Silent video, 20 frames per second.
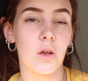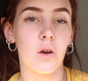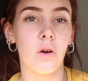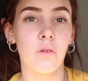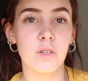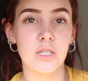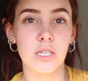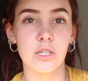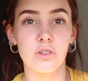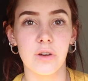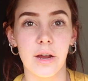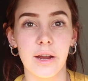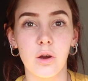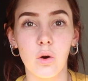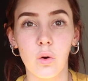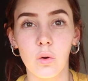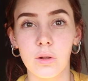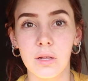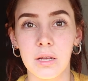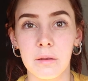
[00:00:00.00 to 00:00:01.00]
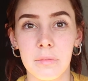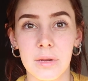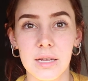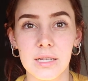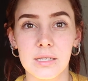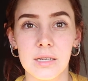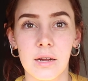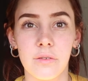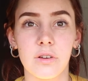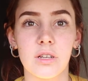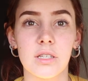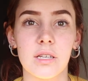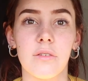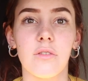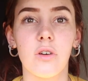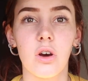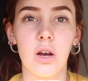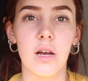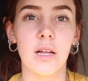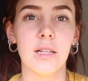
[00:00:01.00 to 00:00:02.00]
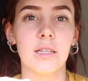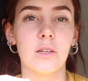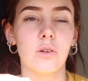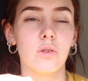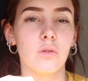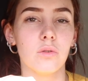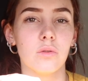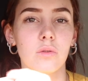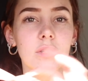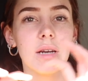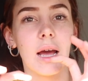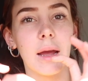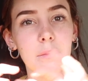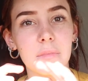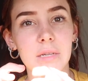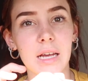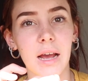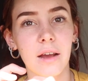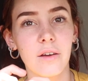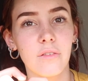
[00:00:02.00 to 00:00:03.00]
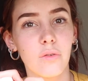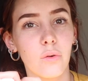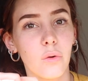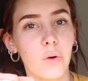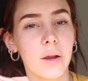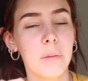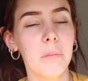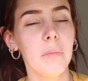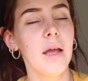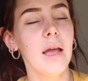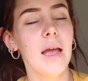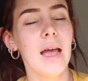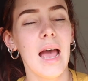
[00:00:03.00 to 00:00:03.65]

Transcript: obviously tried calling me and stuff, because I've got a little name tag for him